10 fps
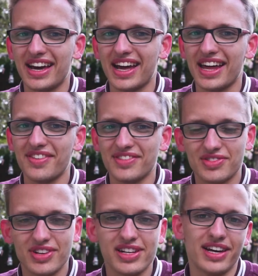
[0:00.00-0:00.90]
And if
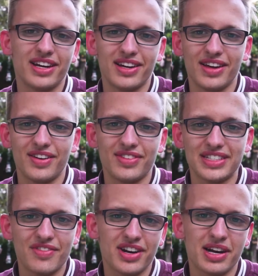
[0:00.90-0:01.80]
it's
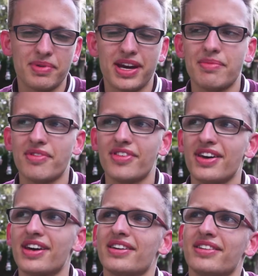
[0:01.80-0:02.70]
ever gonna become a
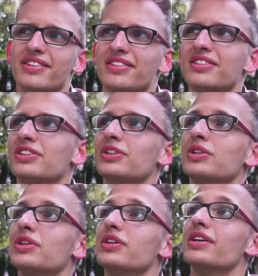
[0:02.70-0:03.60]
thing,
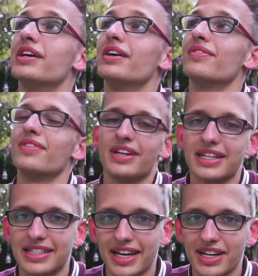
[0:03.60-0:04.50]
yeah,
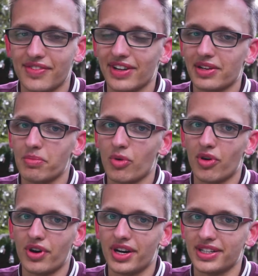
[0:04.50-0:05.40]
it's gonna develop
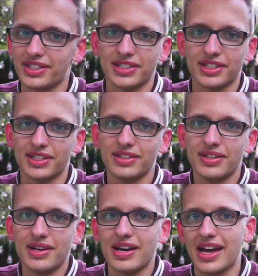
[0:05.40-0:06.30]
more. And
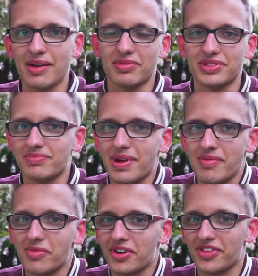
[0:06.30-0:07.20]
I was maybe
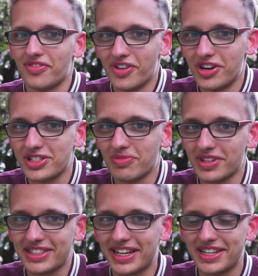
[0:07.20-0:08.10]
one of the first
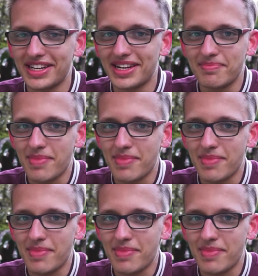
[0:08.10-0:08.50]
ones that did it.